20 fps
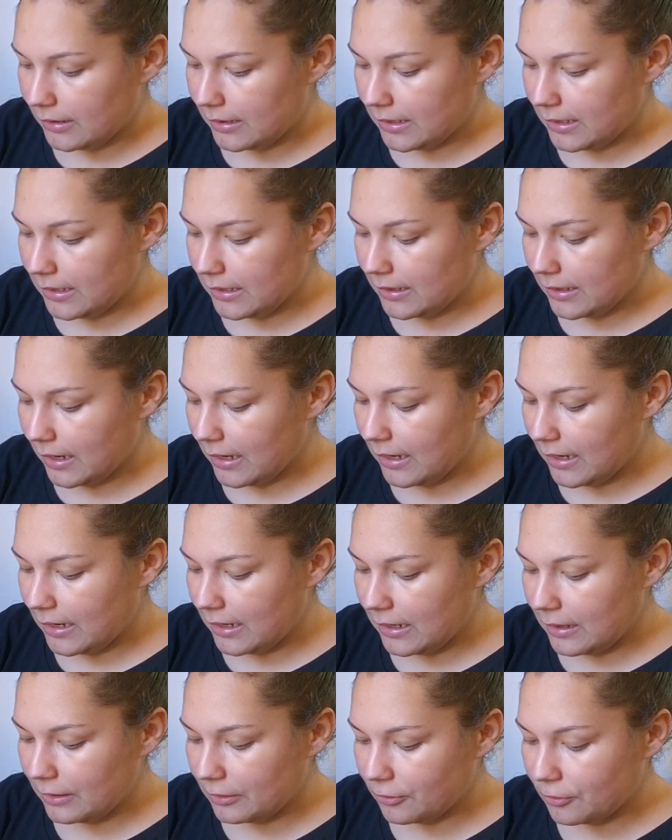These
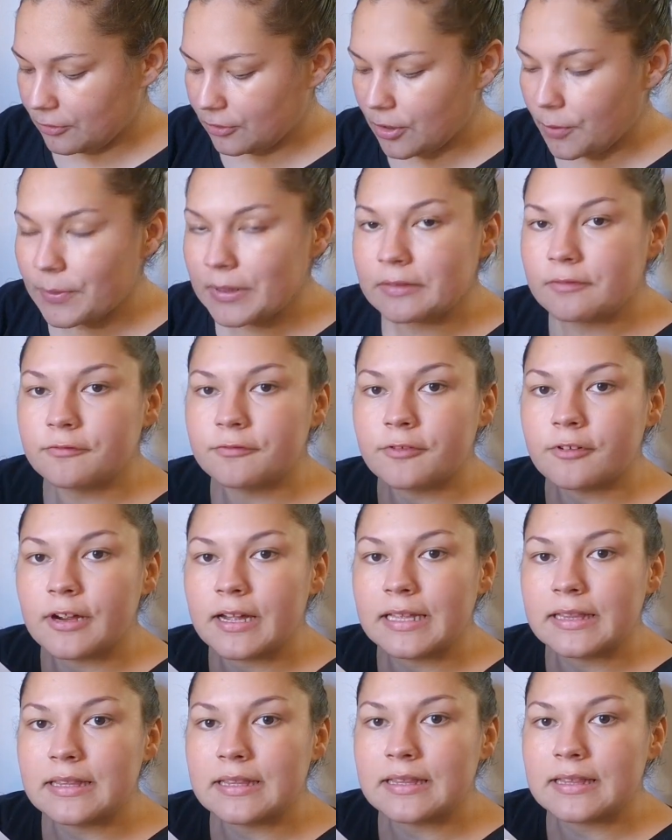are sewing
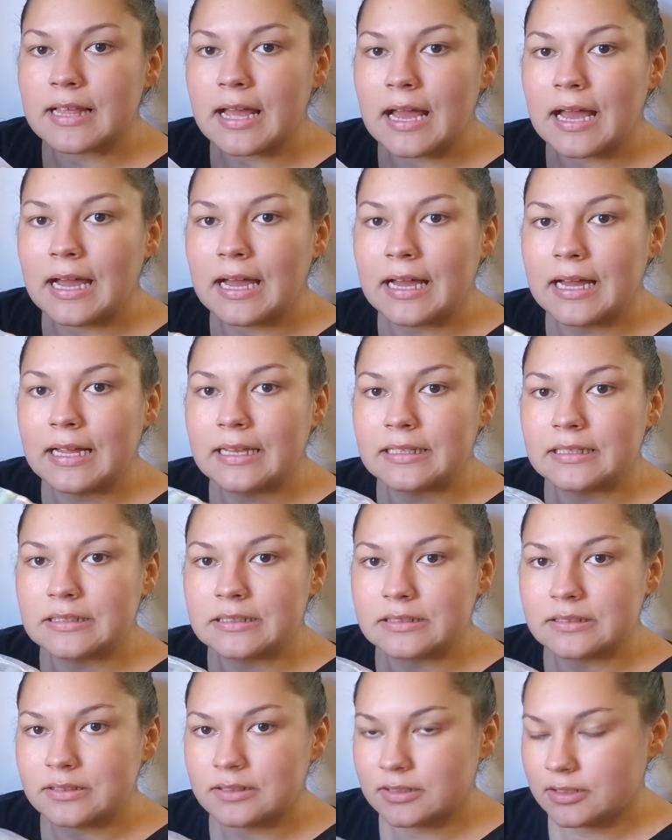threads
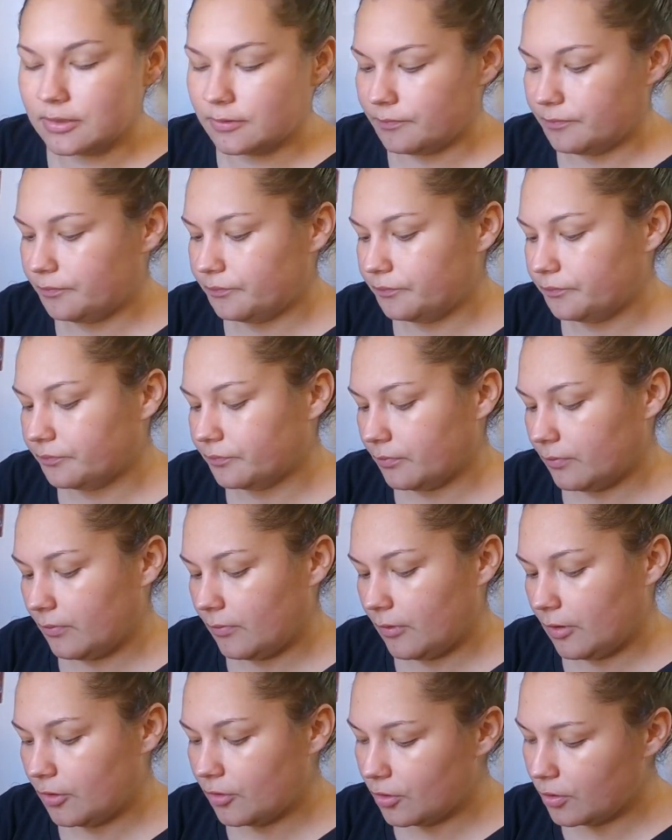and
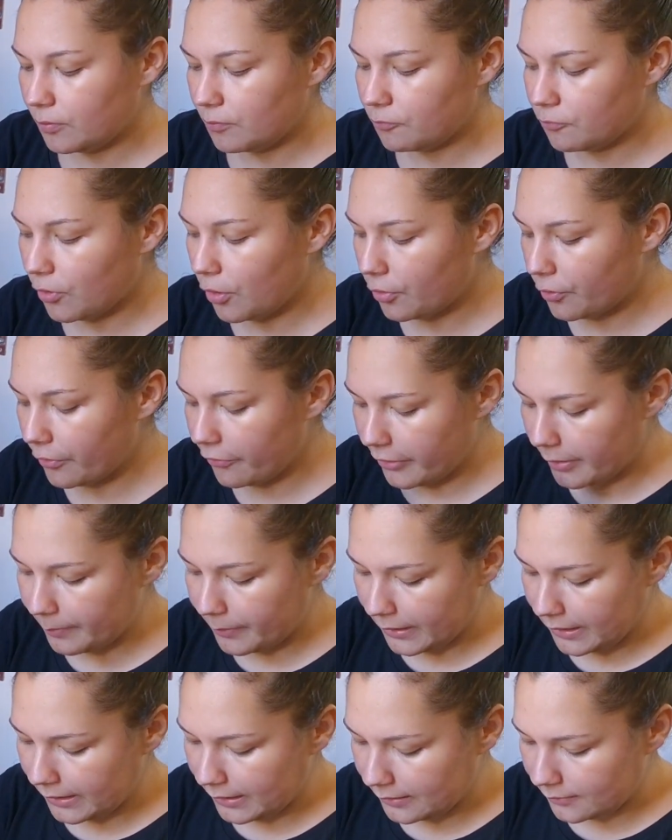some rotary
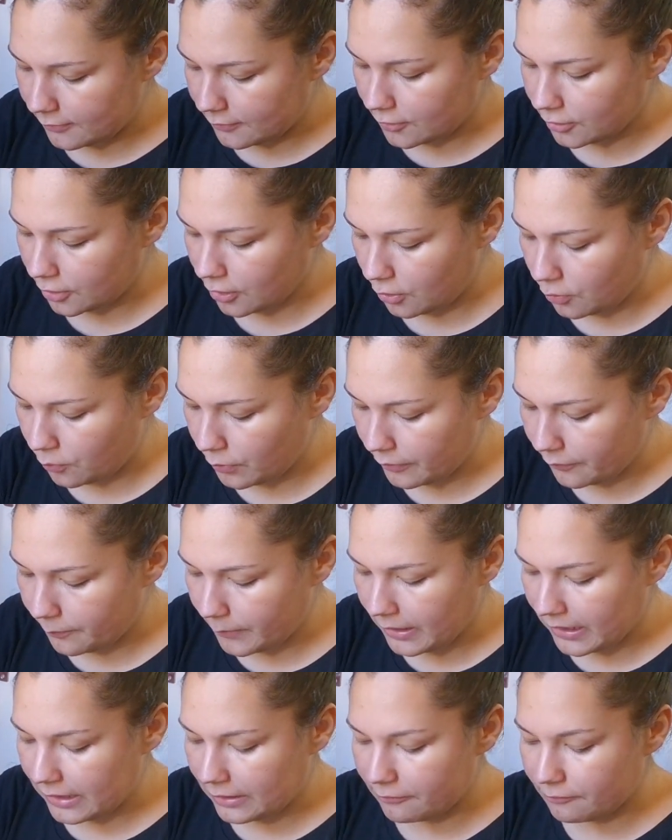blades to go with
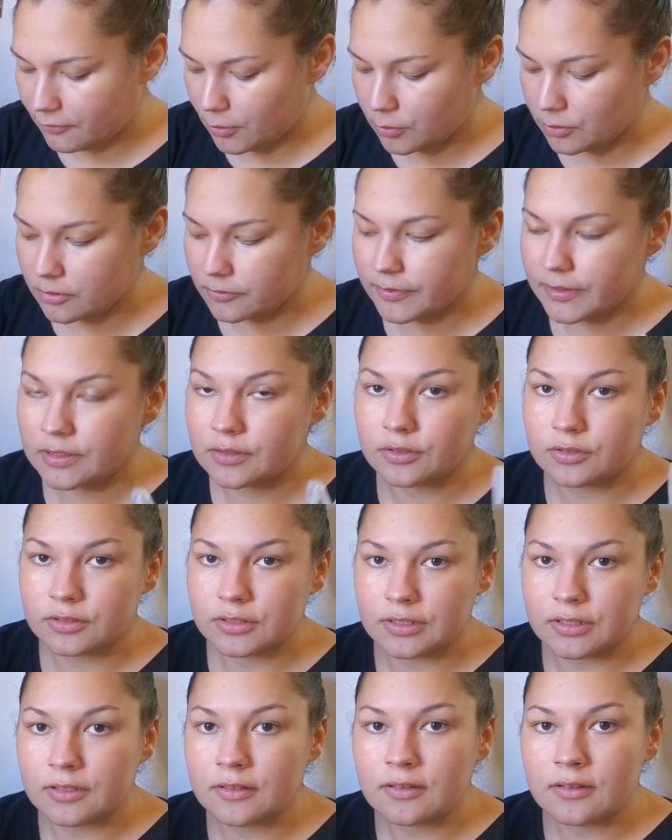my rotary
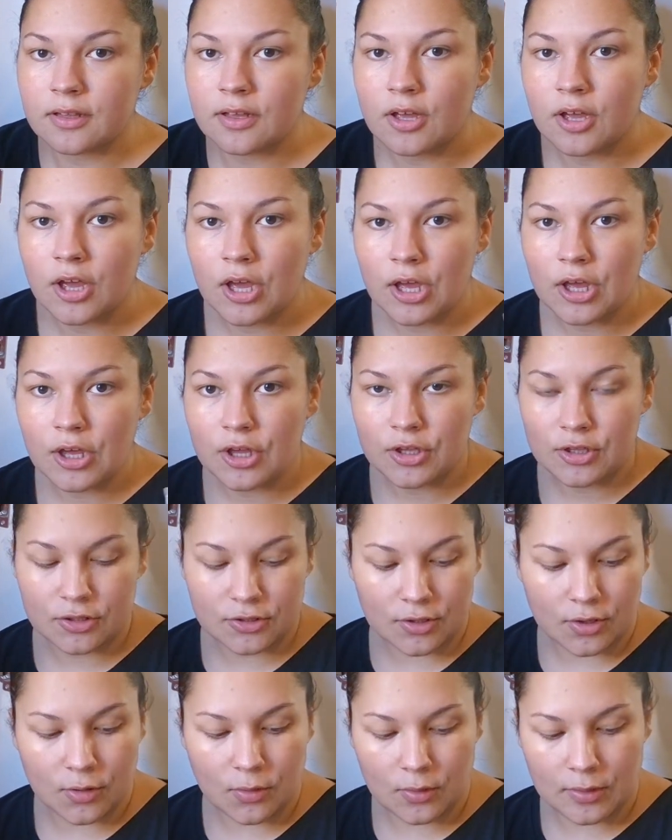cutters.
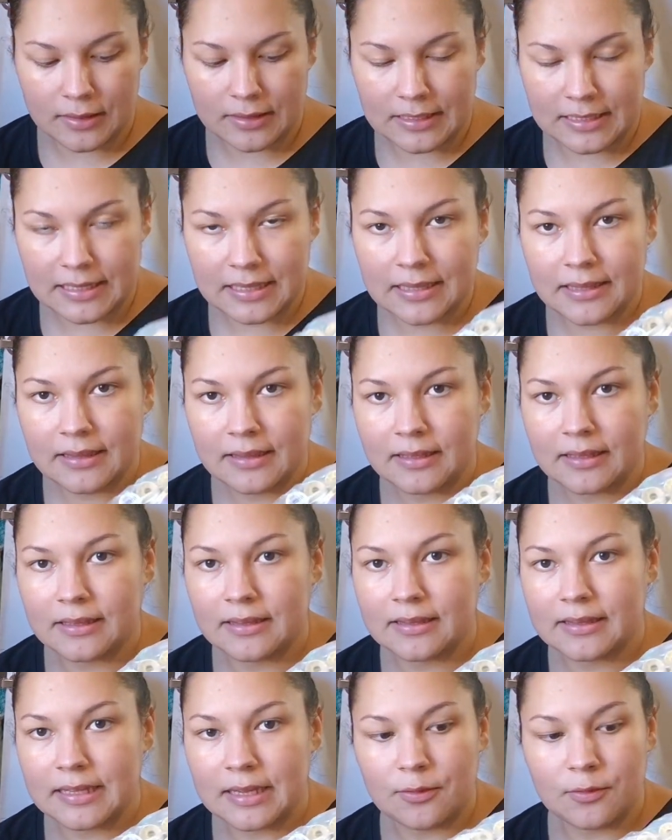So these
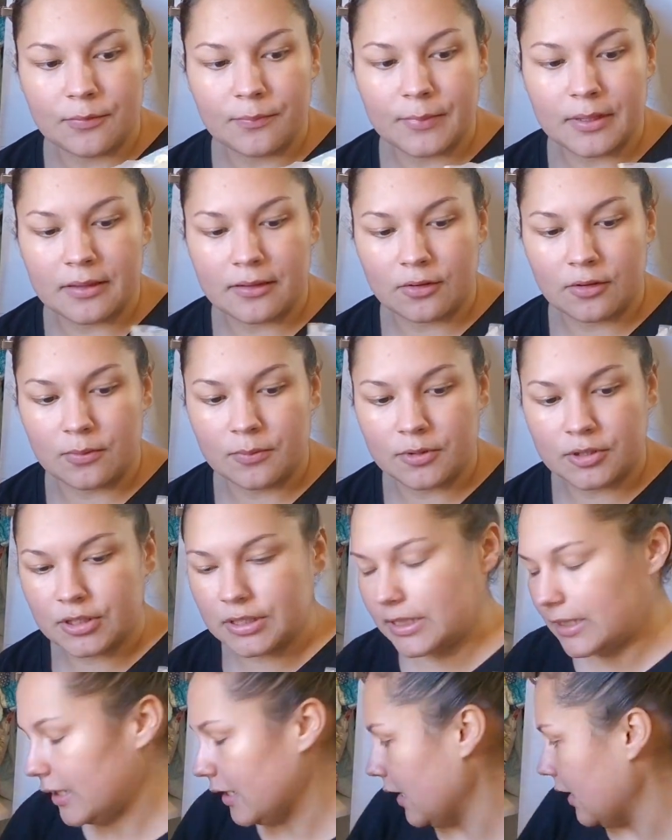can stay with my sewing
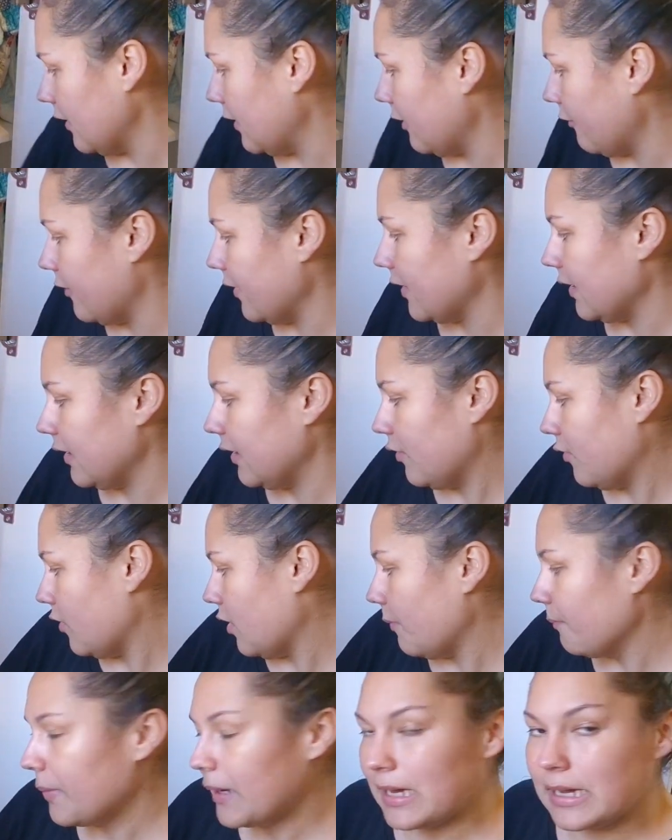machine. There is a little
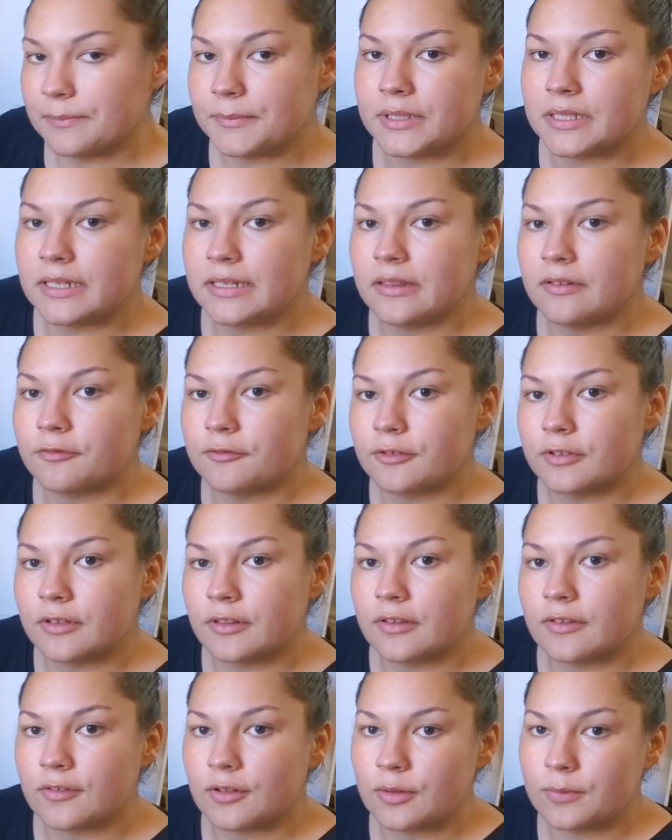compartment in the front
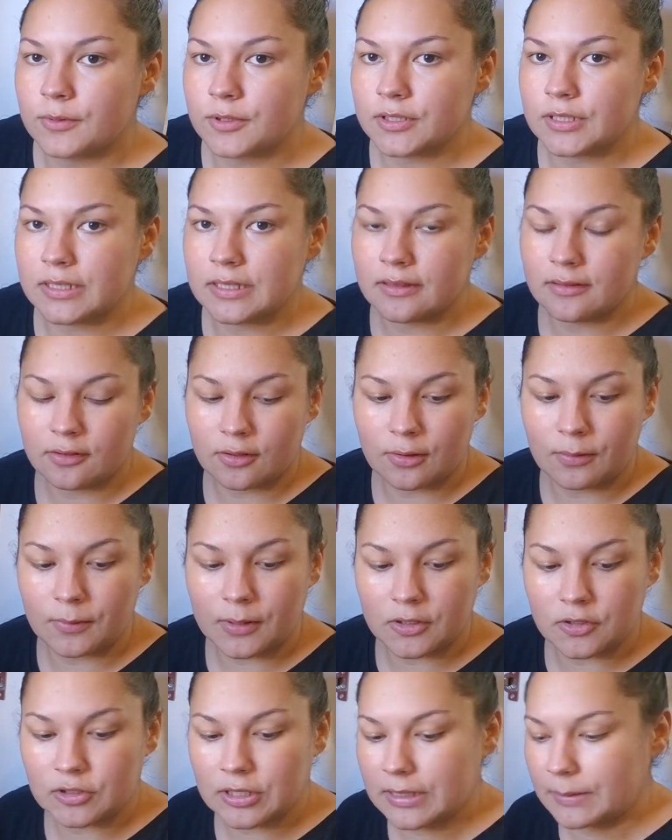of the sewing machine, so I'm
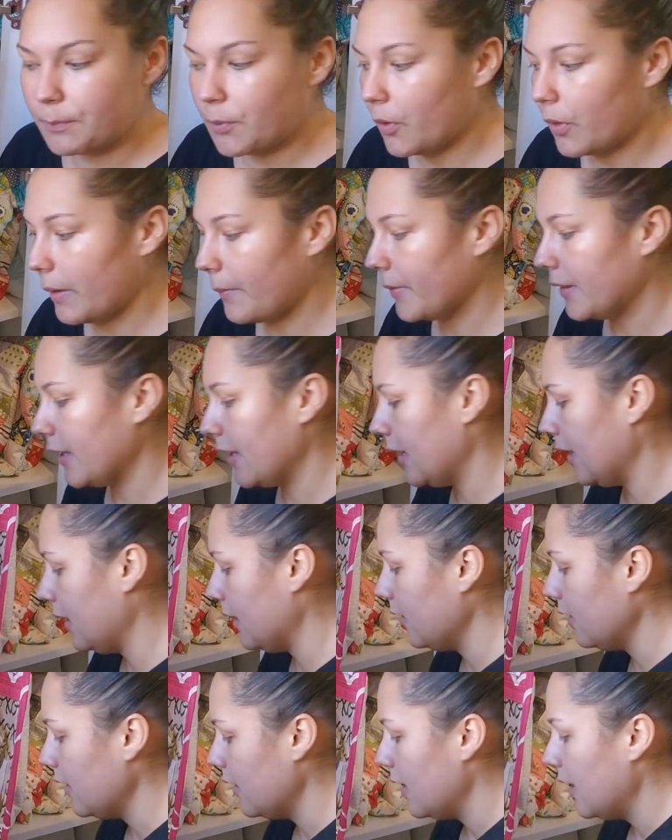going to try and put them in there.